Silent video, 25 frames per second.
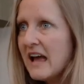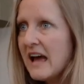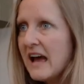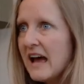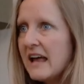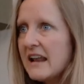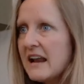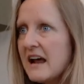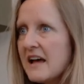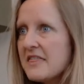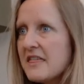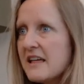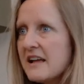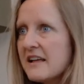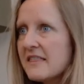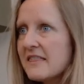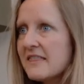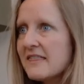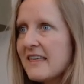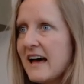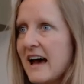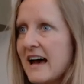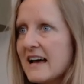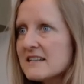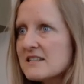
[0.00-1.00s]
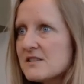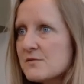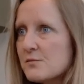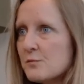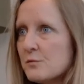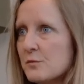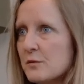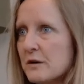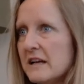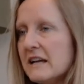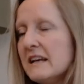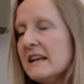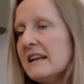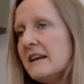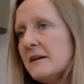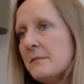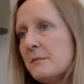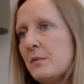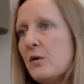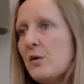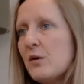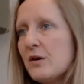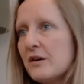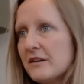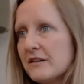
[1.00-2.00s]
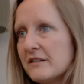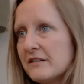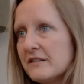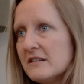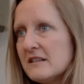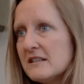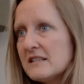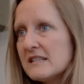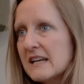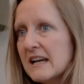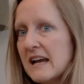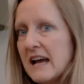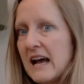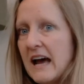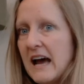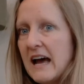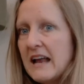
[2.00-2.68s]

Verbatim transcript: And I think that's really important.